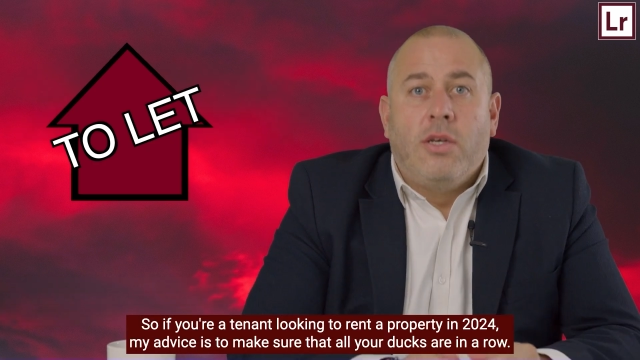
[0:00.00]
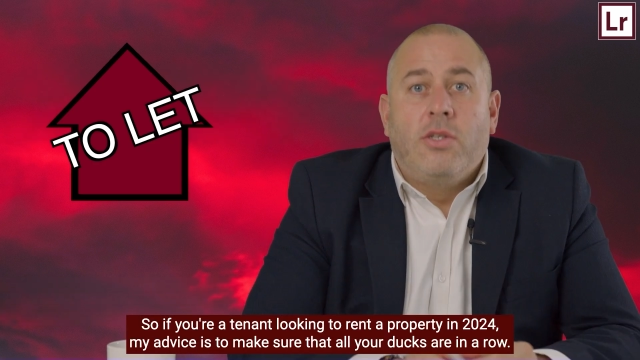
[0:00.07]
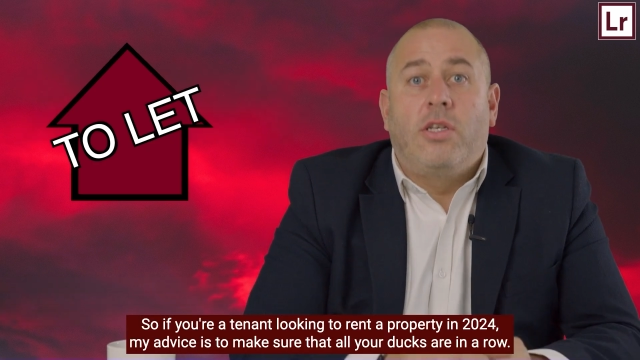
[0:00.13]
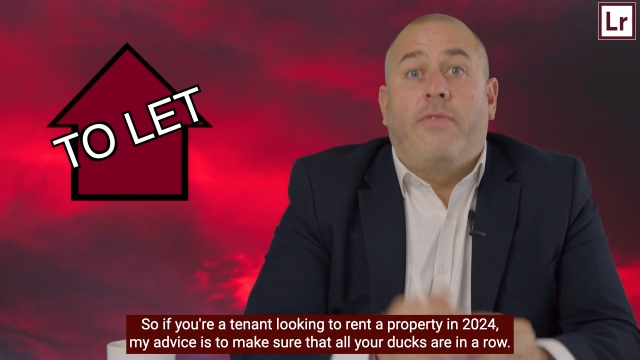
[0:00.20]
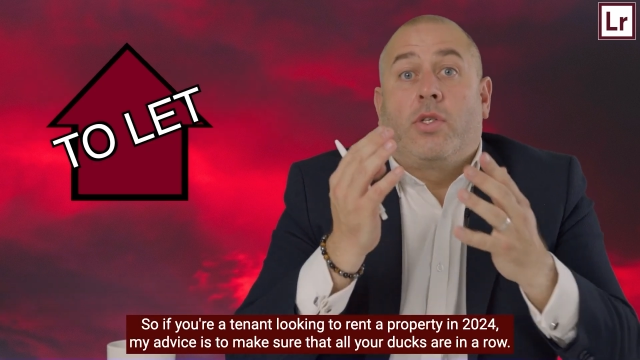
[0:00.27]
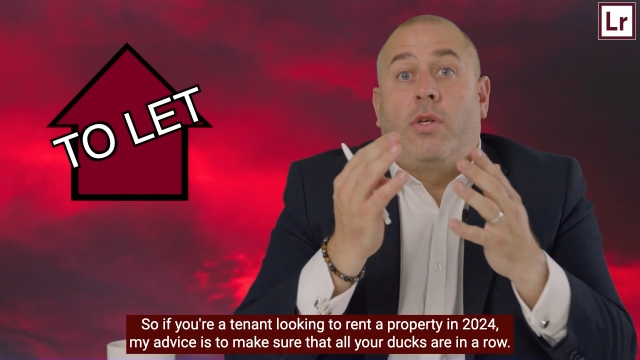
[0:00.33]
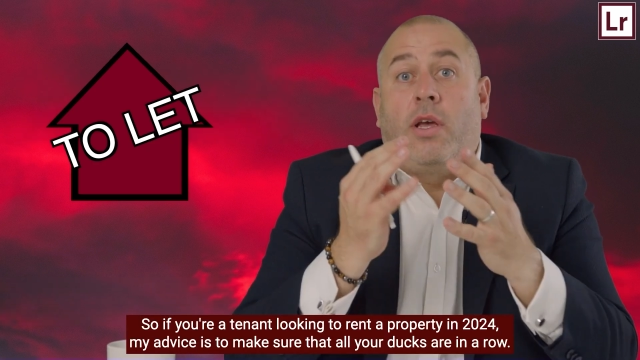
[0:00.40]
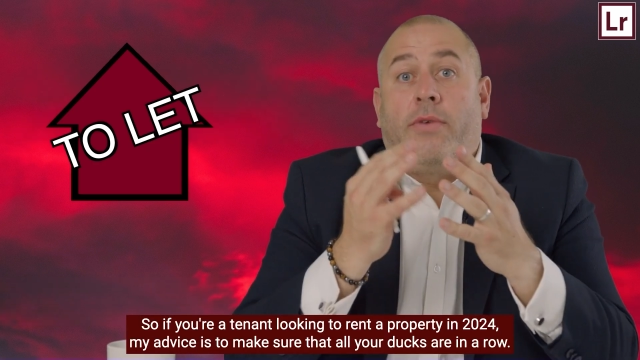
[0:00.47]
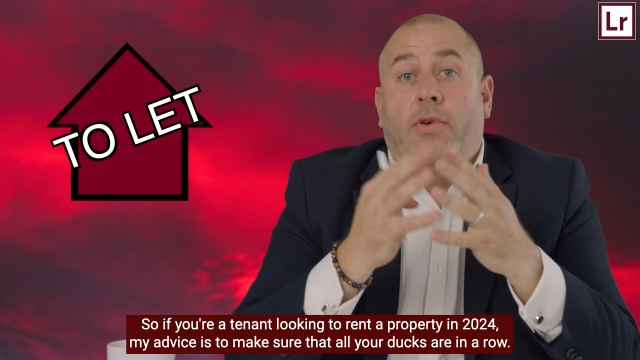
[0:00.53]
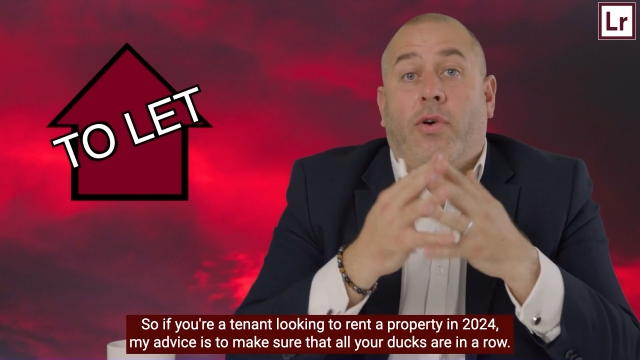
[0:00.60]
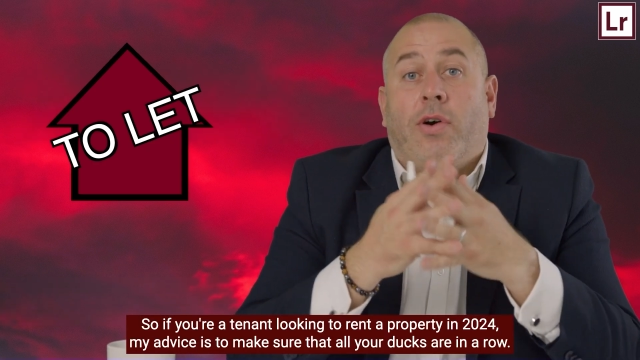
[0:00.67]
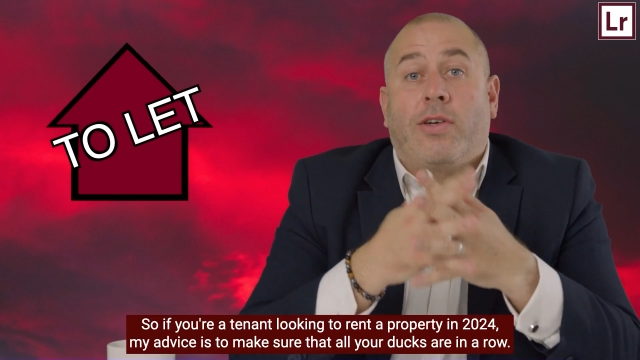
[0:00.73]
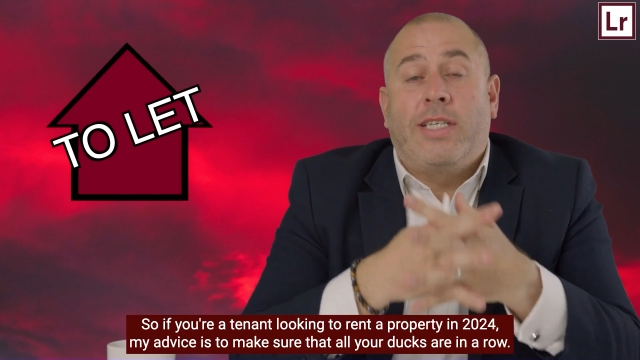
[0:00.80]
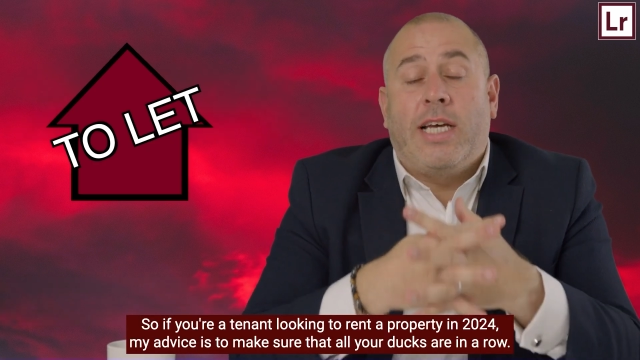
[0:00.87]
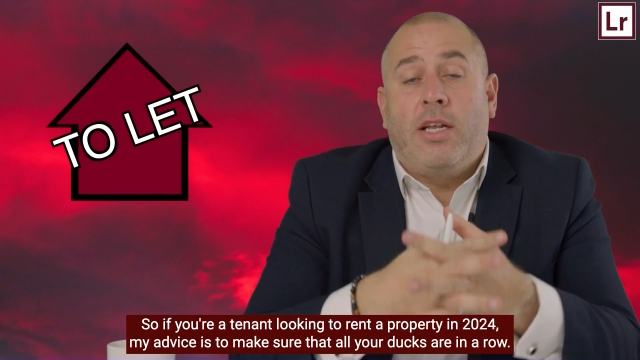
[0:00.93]
So if you
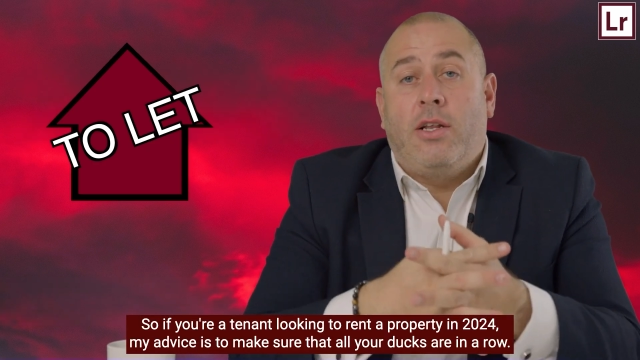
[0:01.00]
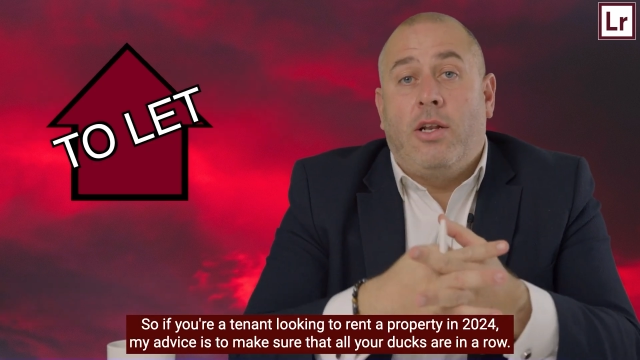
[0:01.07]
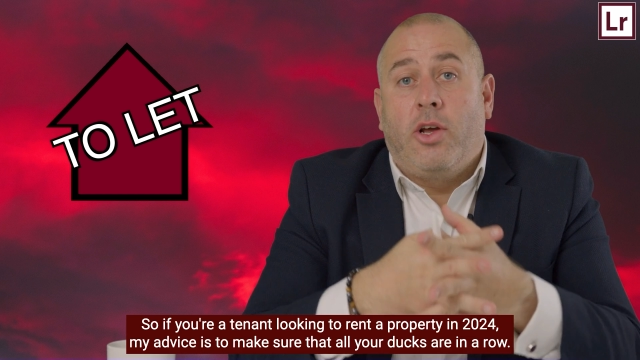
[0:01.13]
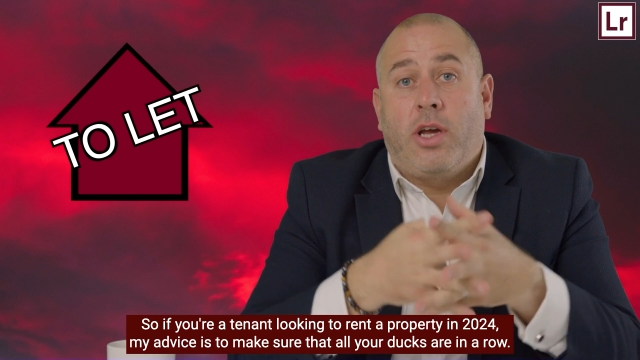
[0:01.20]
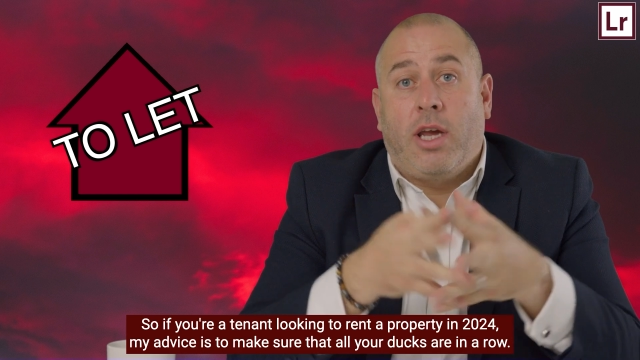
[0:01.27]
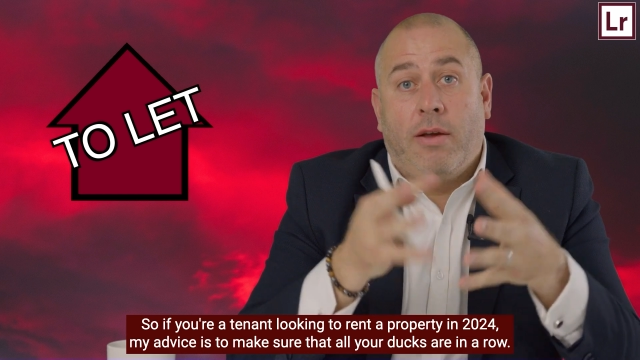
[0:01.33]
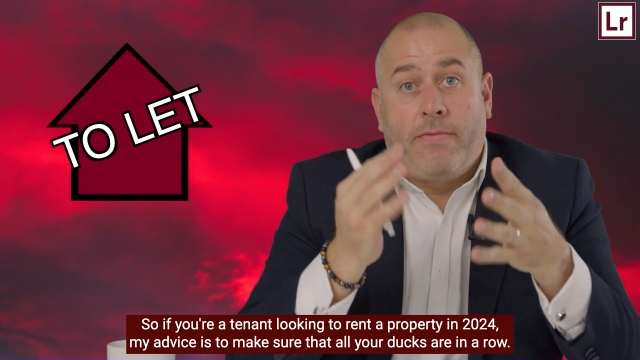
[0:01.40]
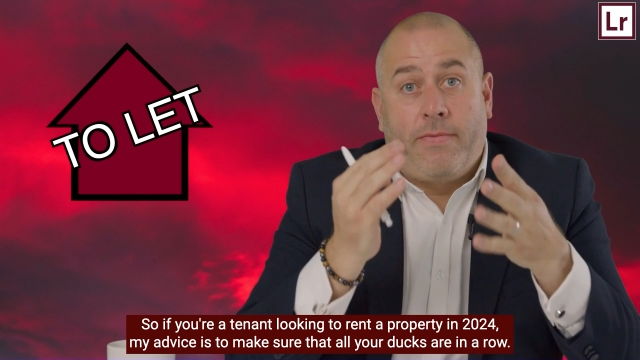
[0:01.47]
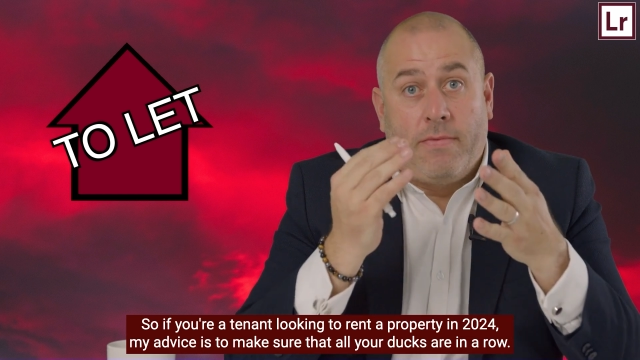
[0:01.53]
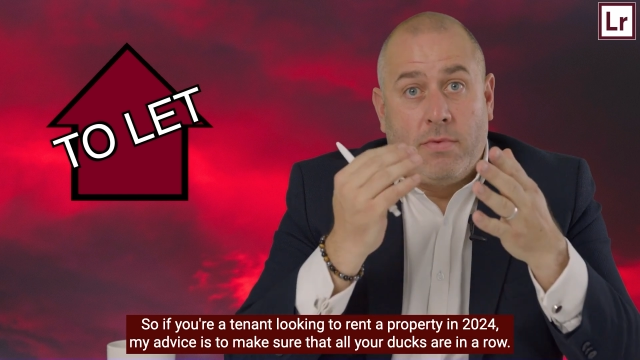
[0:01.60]
are a tenant looking